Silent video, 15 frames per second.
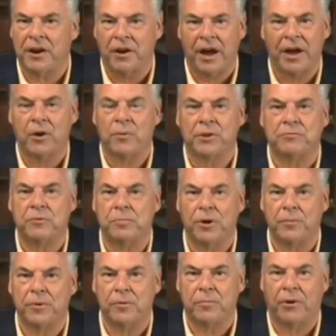I don't want the
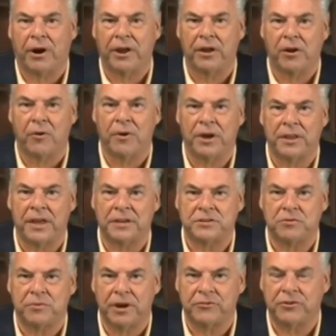Republican Party going in
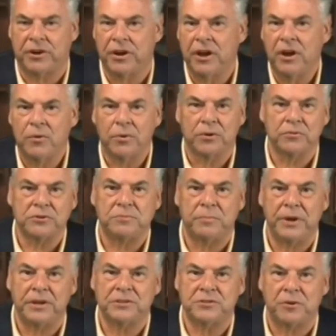that direction. Whether
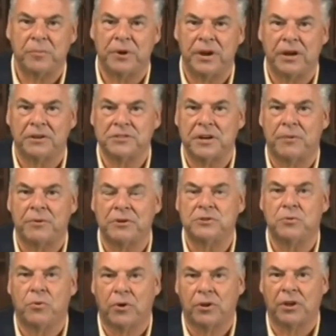it's me or someone else, I want
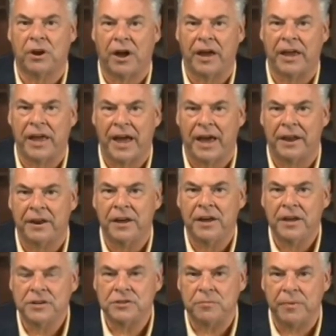to do all that I can
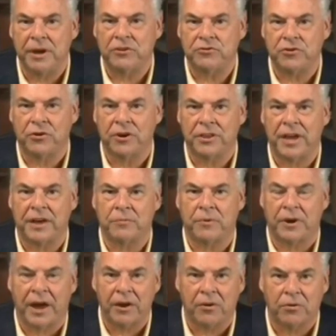to make sure that
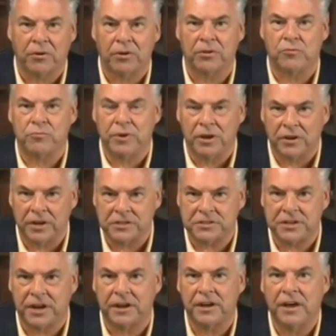what I call the
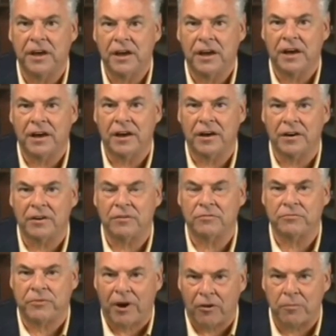realistic
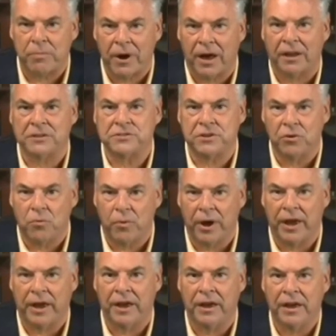foreign policy
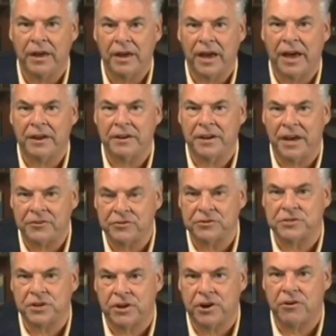wing and
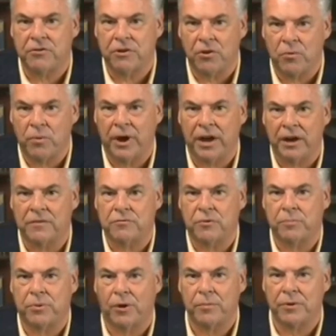national security wing of
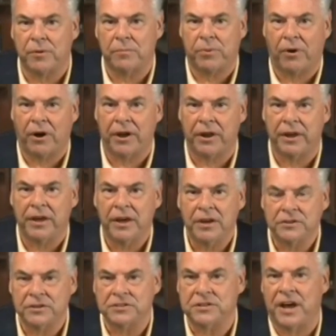the Republican Party
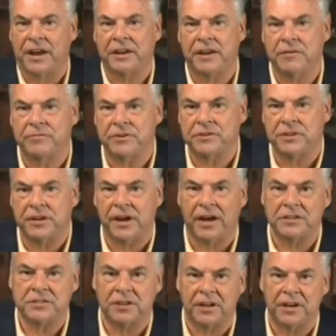does not give in to the
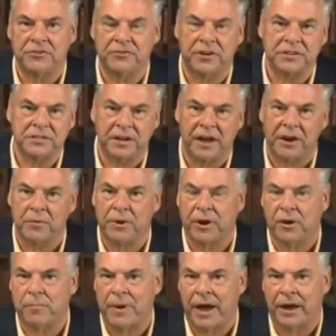isolationists, and I don't
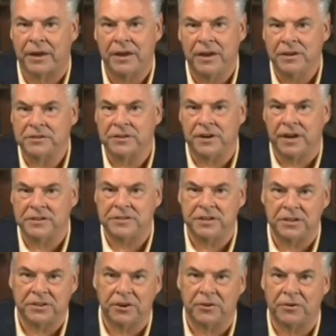want to go back to the
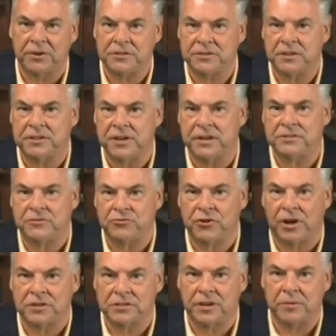1930s and the days
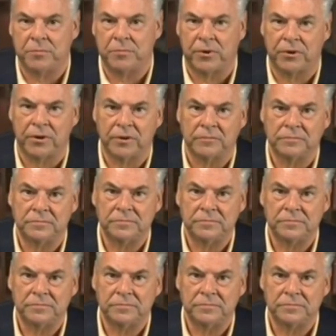of Charles Lindbergh.